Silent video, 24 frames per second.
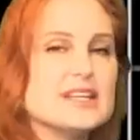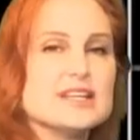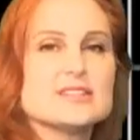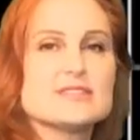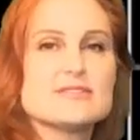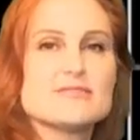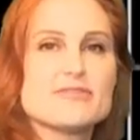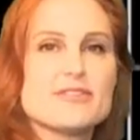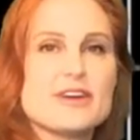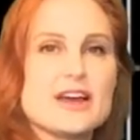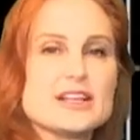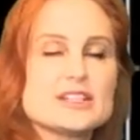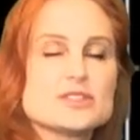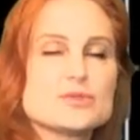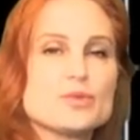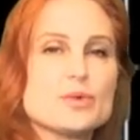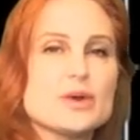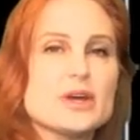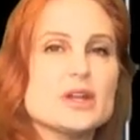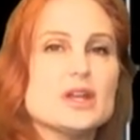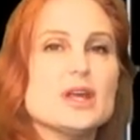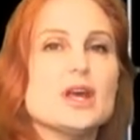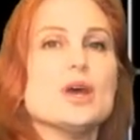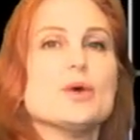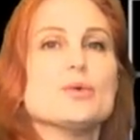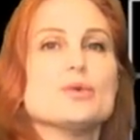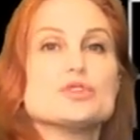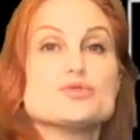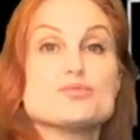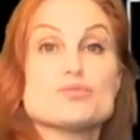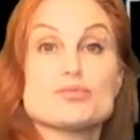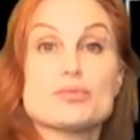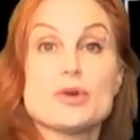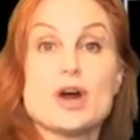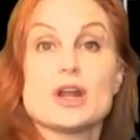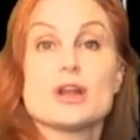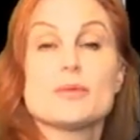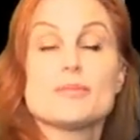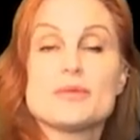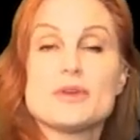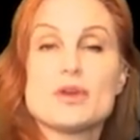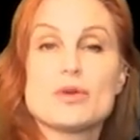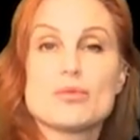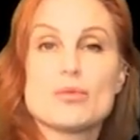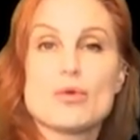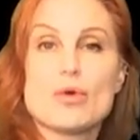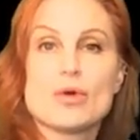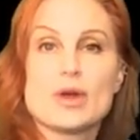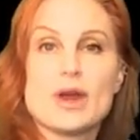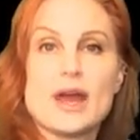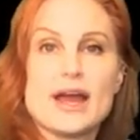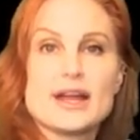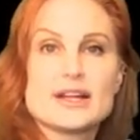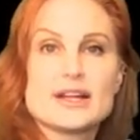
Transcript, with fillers: decent fast wind, which brought up the aurora